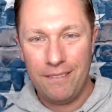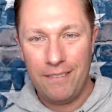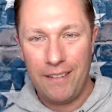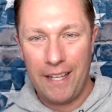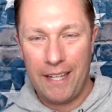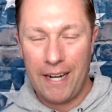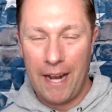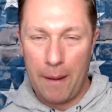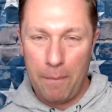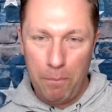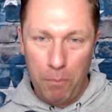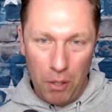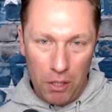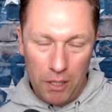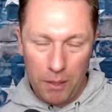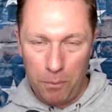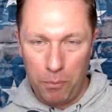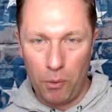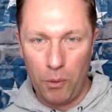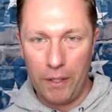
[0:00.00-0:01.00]
And I
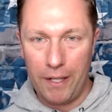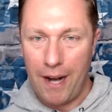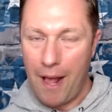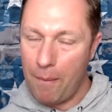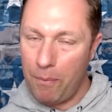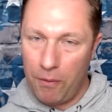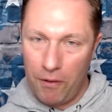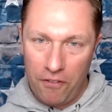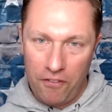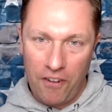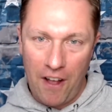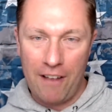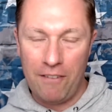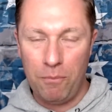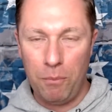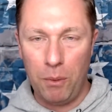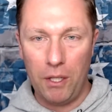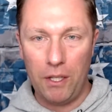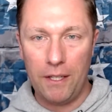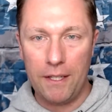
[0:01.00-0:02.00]
bullet pointed. I put 5
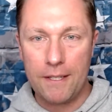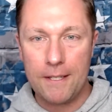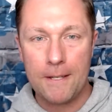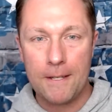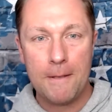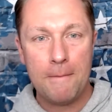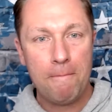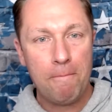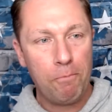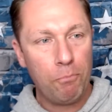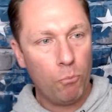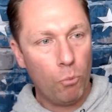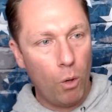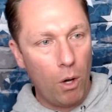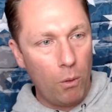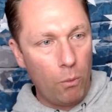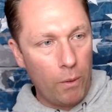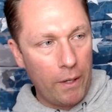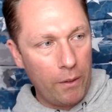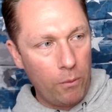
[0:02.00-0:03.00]
bullets.
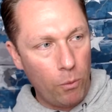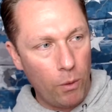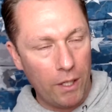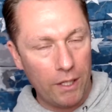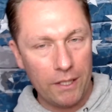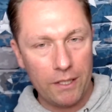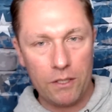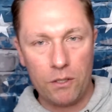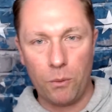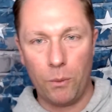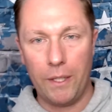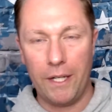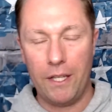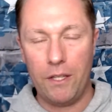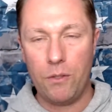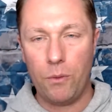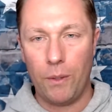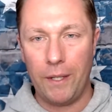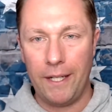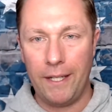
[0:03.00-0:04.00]
What went well in
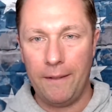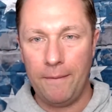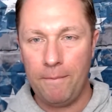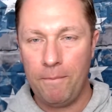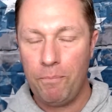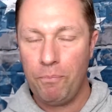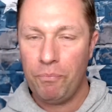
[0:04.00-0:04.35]
2020?